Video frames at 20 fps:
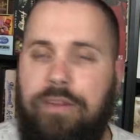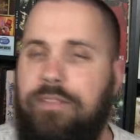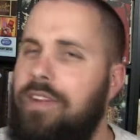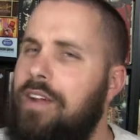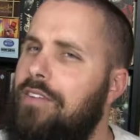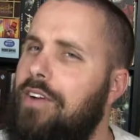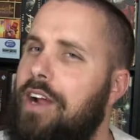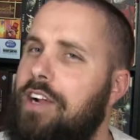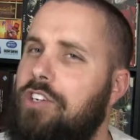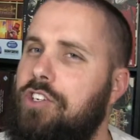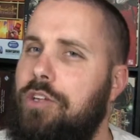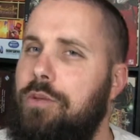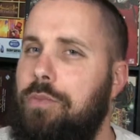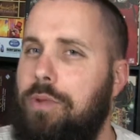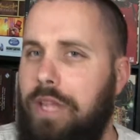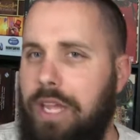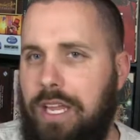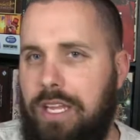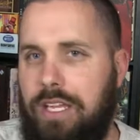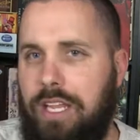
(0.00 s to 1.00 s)
I've never actually
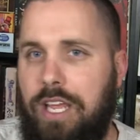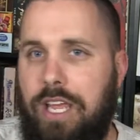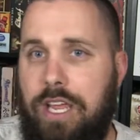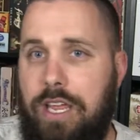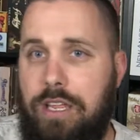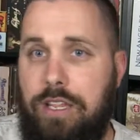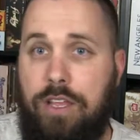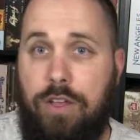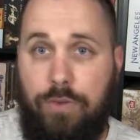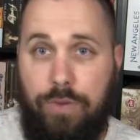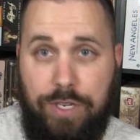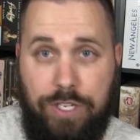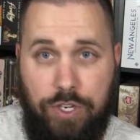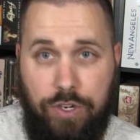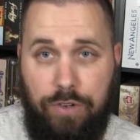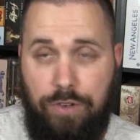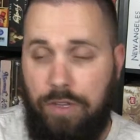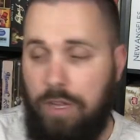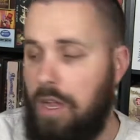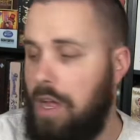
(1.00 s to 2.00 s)
played the
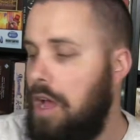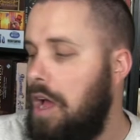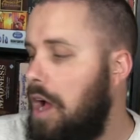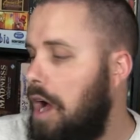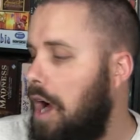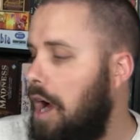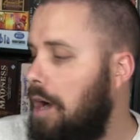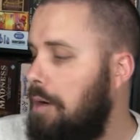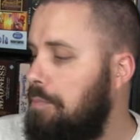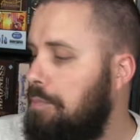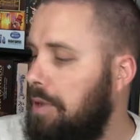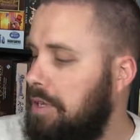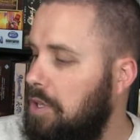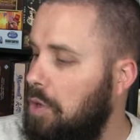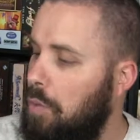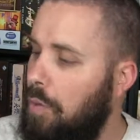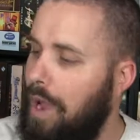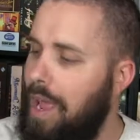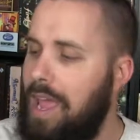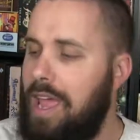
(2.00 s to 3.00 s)
original, but
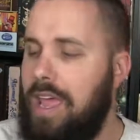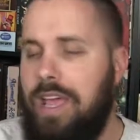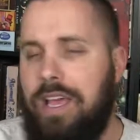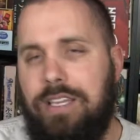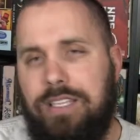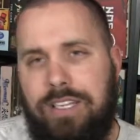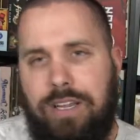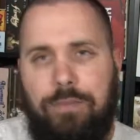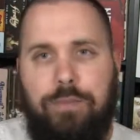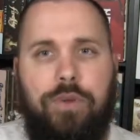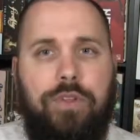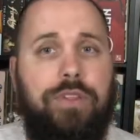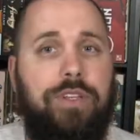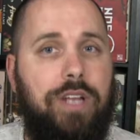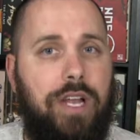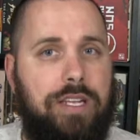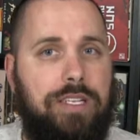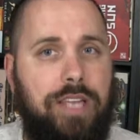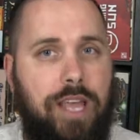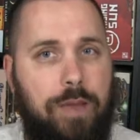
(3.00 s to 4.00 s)
the way Istanbul the
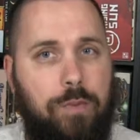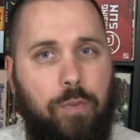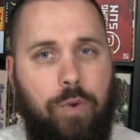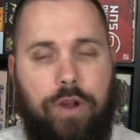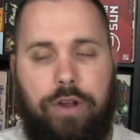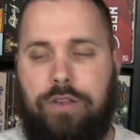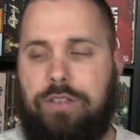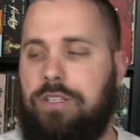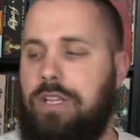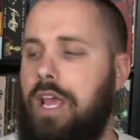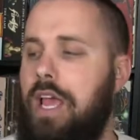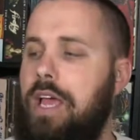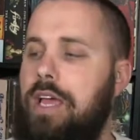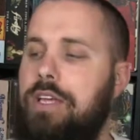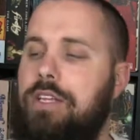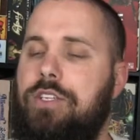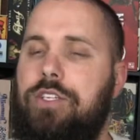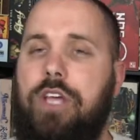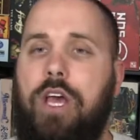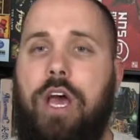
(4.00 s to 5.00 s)
Dice Game works
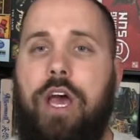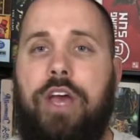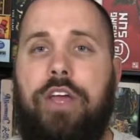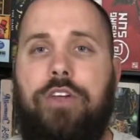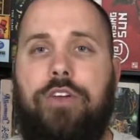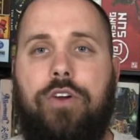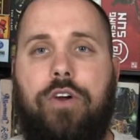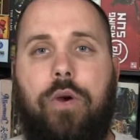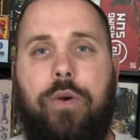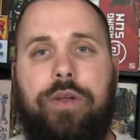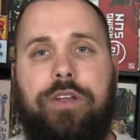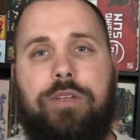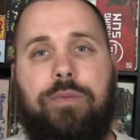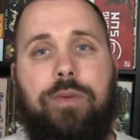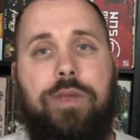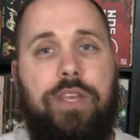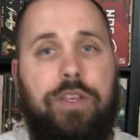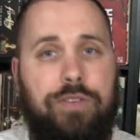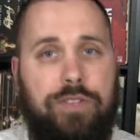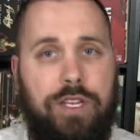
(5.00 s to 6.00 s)
is you're going to
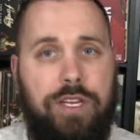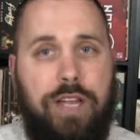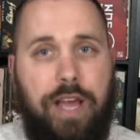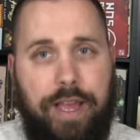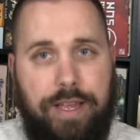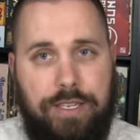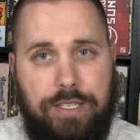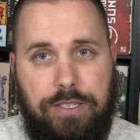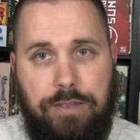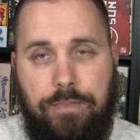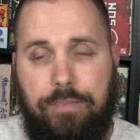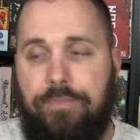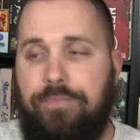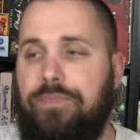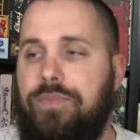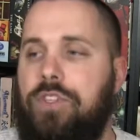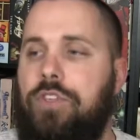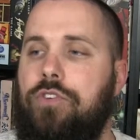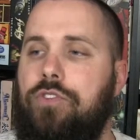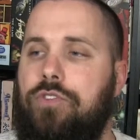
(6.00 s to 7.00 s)
be using dice
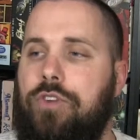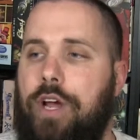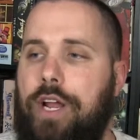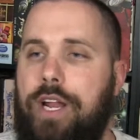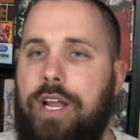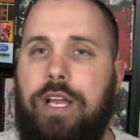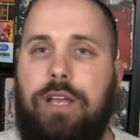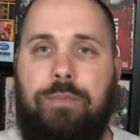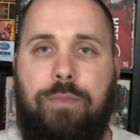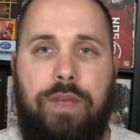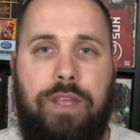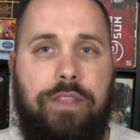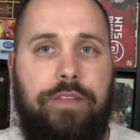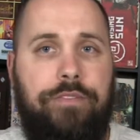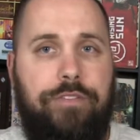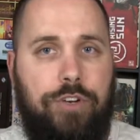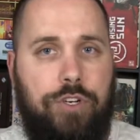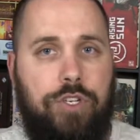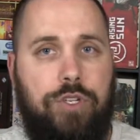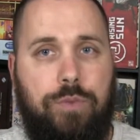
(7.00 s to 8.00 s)
to try to be the
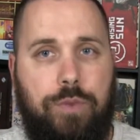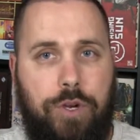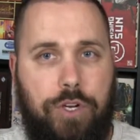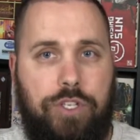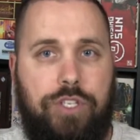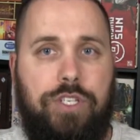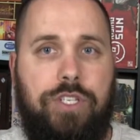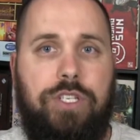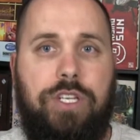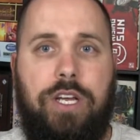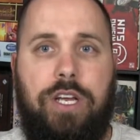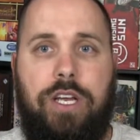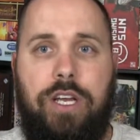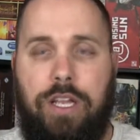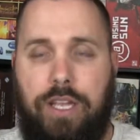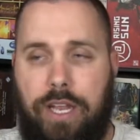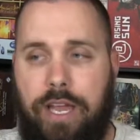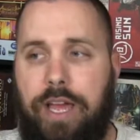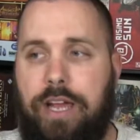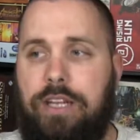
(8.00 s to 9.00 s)
first person to
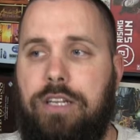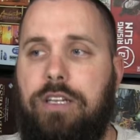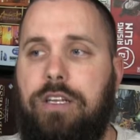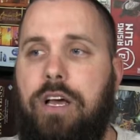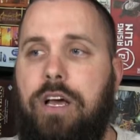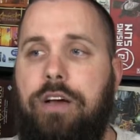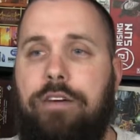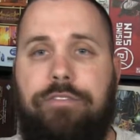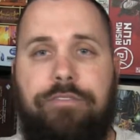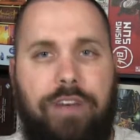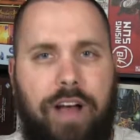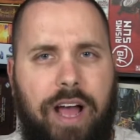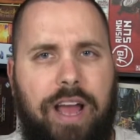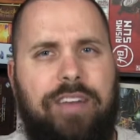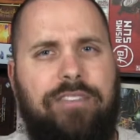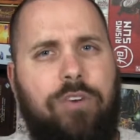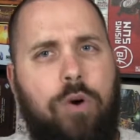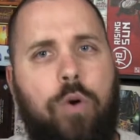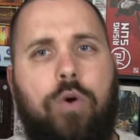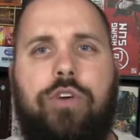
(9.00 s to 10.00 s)
collect
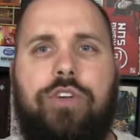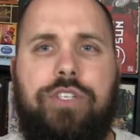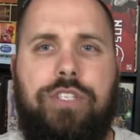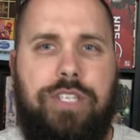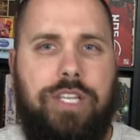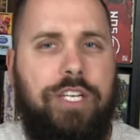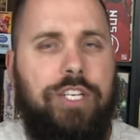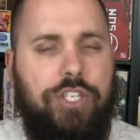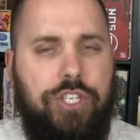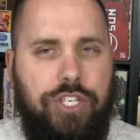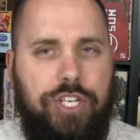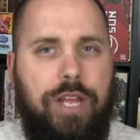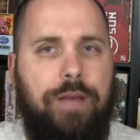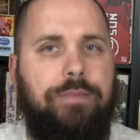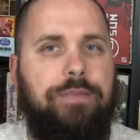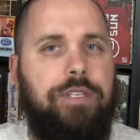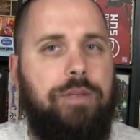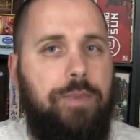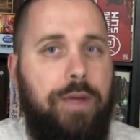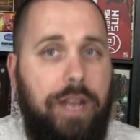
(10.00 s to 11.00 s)
5 or 6
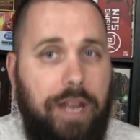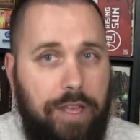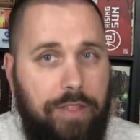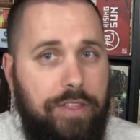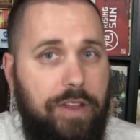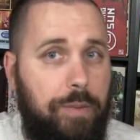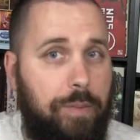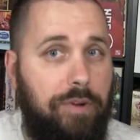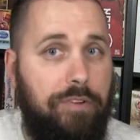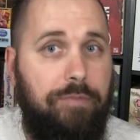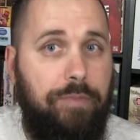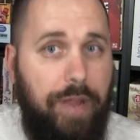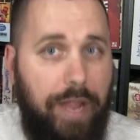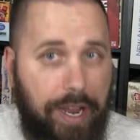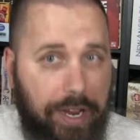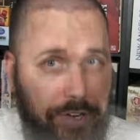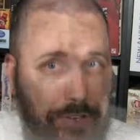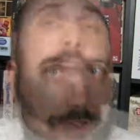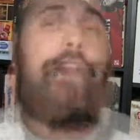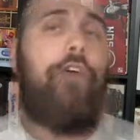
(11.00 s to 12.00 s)
gems, depending on the number of
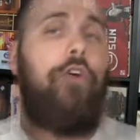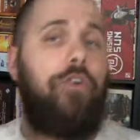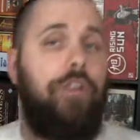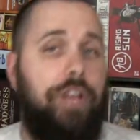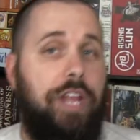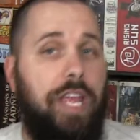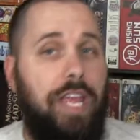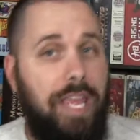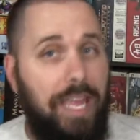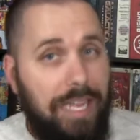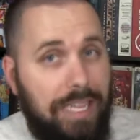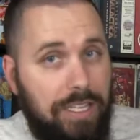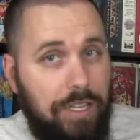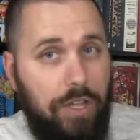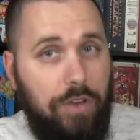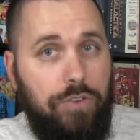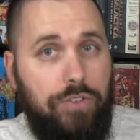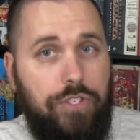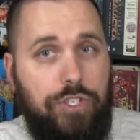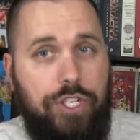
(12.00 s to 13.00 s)
players. In order to get
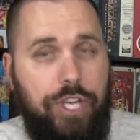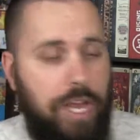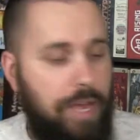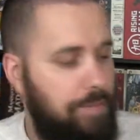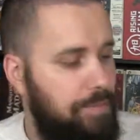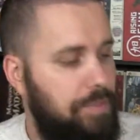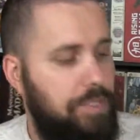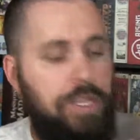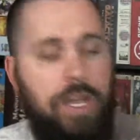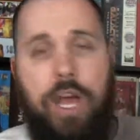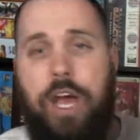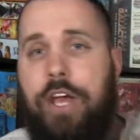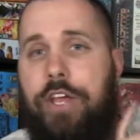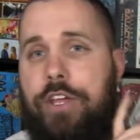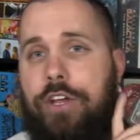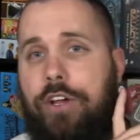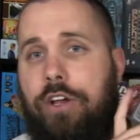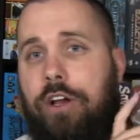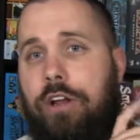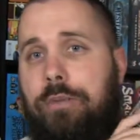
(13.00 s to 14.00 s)
those gems,
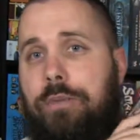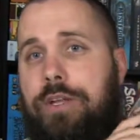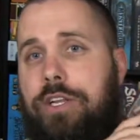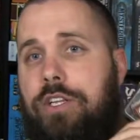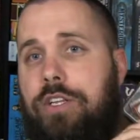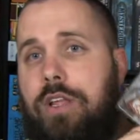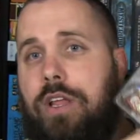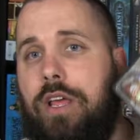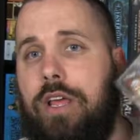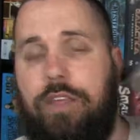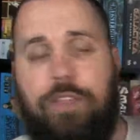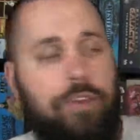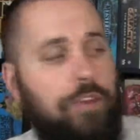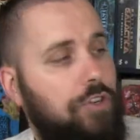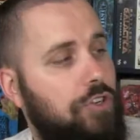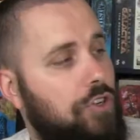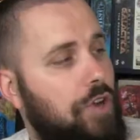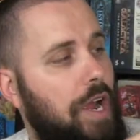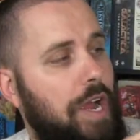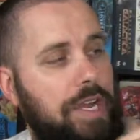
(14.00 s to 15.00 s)
you're going to be either
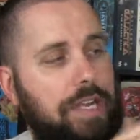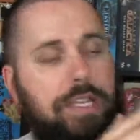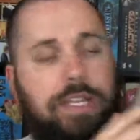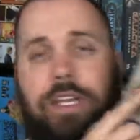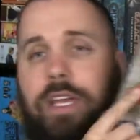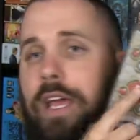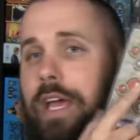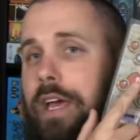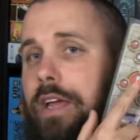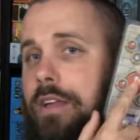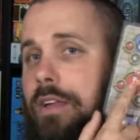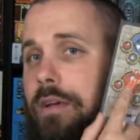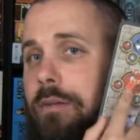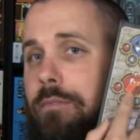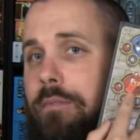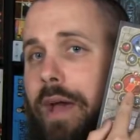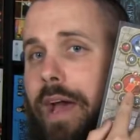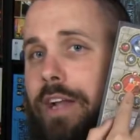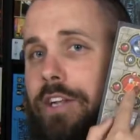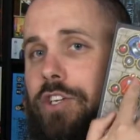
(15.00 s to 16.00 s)
trying to
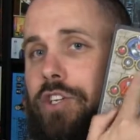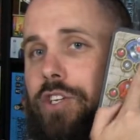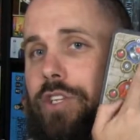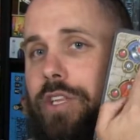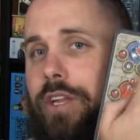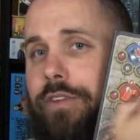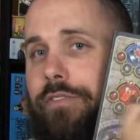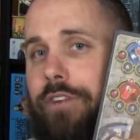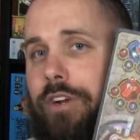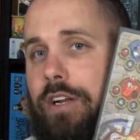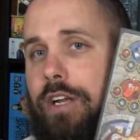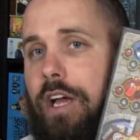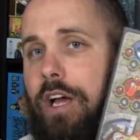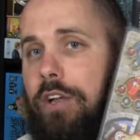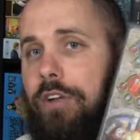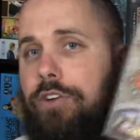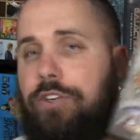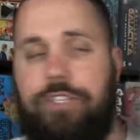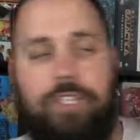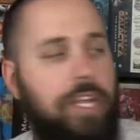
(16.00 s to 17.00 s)
match the different
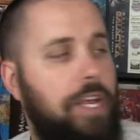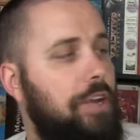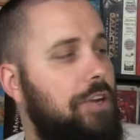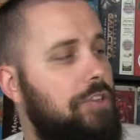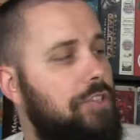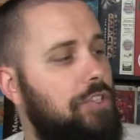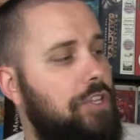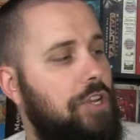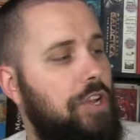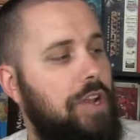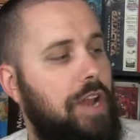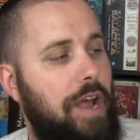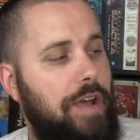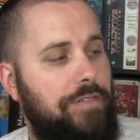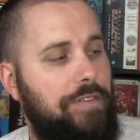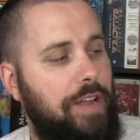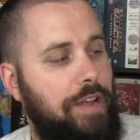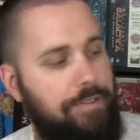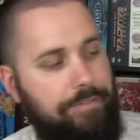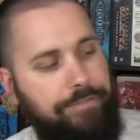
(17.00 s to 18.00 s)
colors here, so you'd
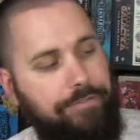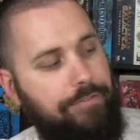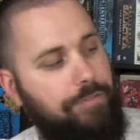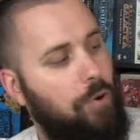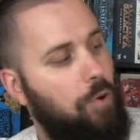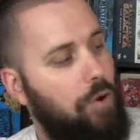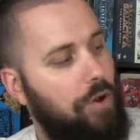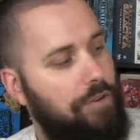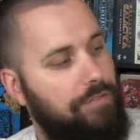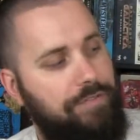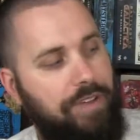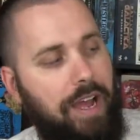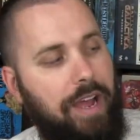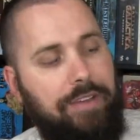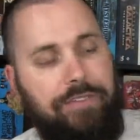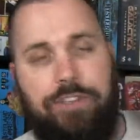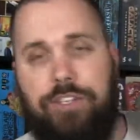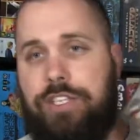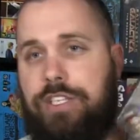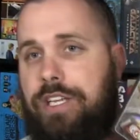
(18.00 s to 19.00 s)
have to have 4,
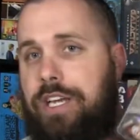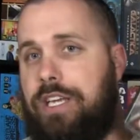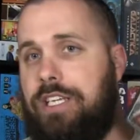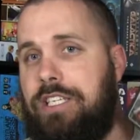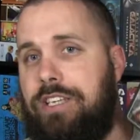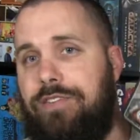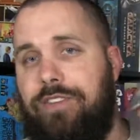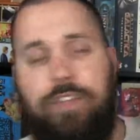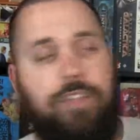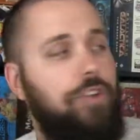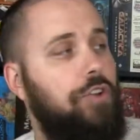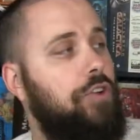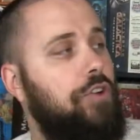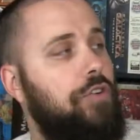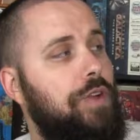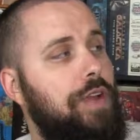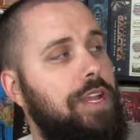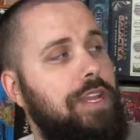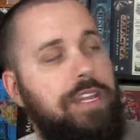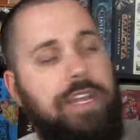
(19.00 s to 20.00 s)
5, or 6 of either
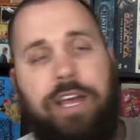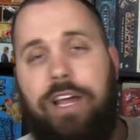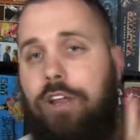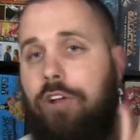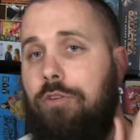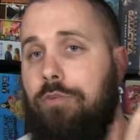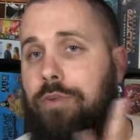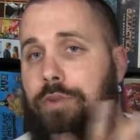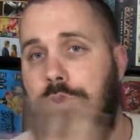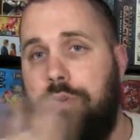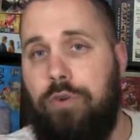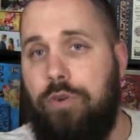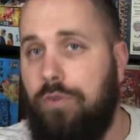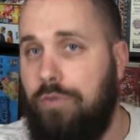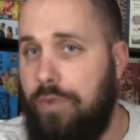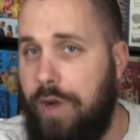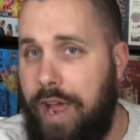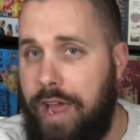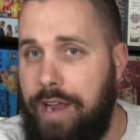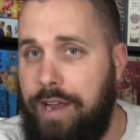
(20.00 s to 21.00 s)
green, yellow, blue, or
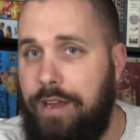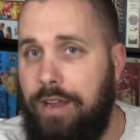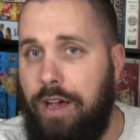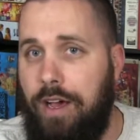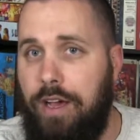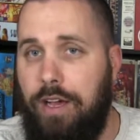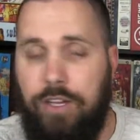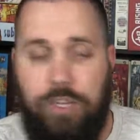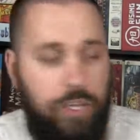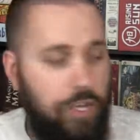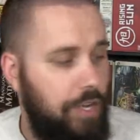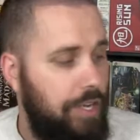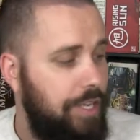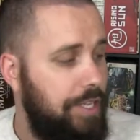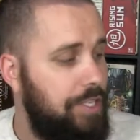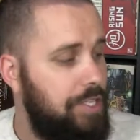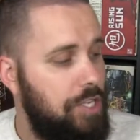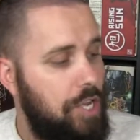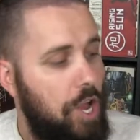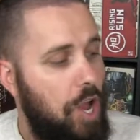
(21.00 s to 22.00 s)
red
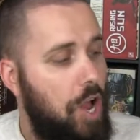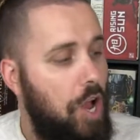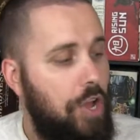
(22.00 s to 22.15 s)
goods.